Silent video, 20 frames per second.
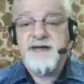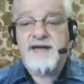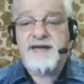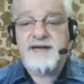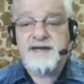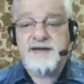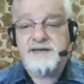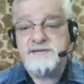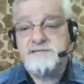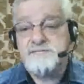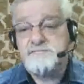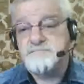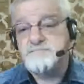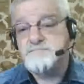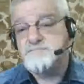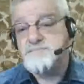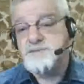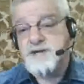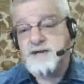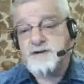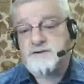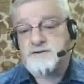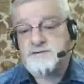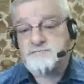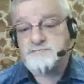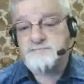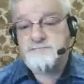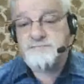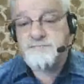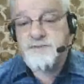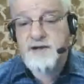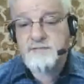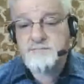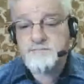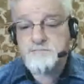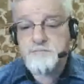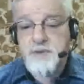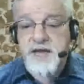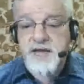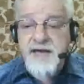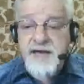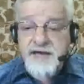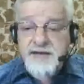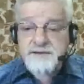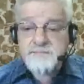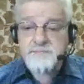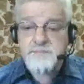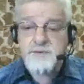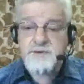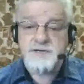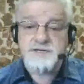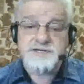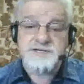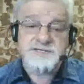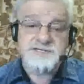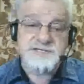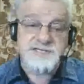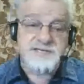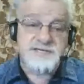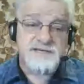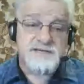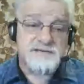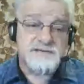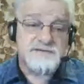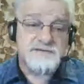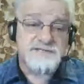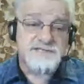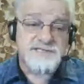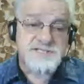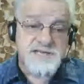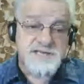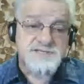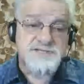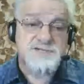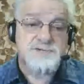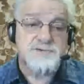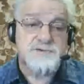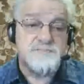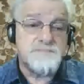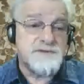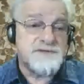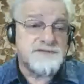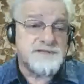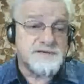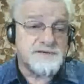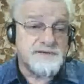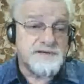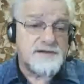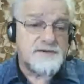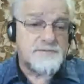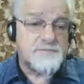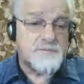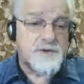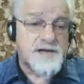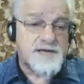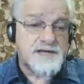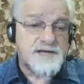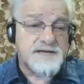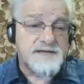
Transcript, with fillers: And, you know, bad books and censored material might